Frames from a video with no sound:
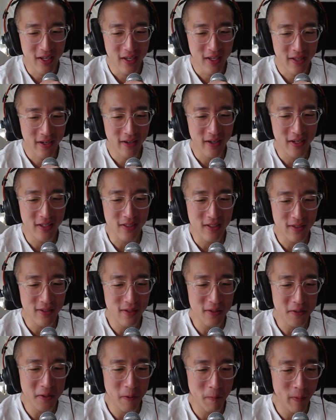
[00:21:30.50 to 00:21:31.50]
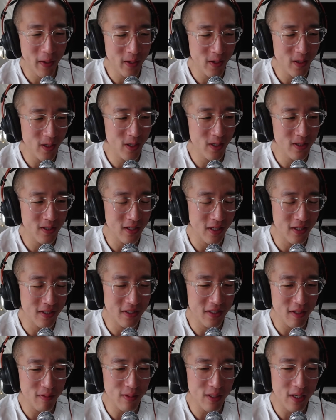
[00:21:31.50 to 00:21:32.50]
opinions, it
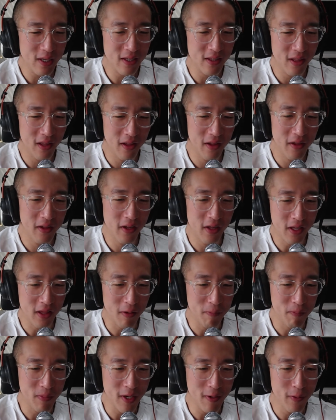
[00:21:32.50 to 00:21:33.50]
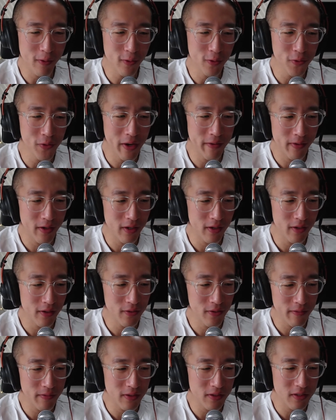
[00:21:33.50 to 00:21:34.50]
seems like the people,
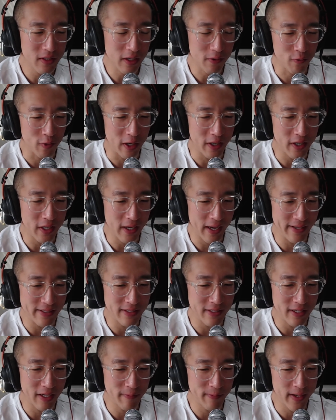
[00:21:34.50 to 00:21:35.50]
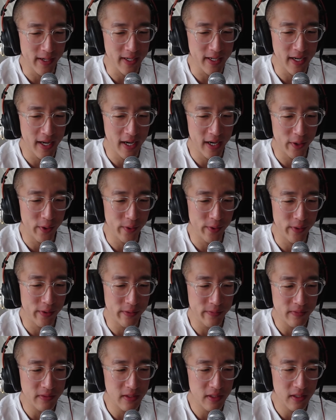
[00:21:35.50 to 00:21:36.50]
whoever is like running SM right now,
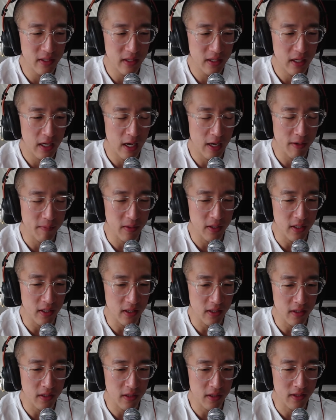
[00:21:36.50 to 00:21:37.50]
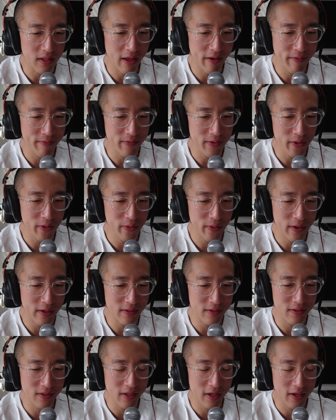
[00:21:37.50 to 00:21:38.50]
I mean the nephew
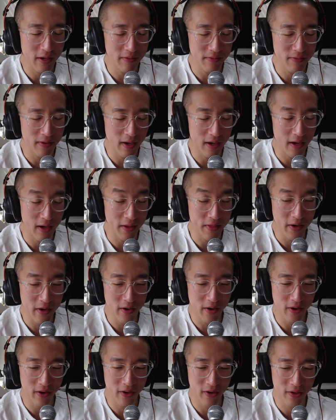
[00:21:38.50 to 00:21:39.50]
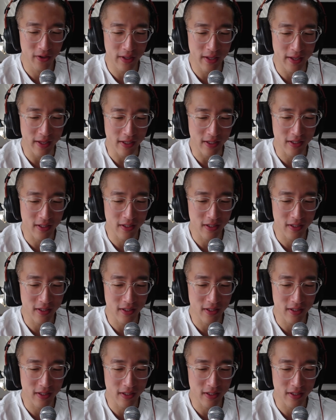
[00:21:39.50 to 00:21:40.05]
and stuff, they're all like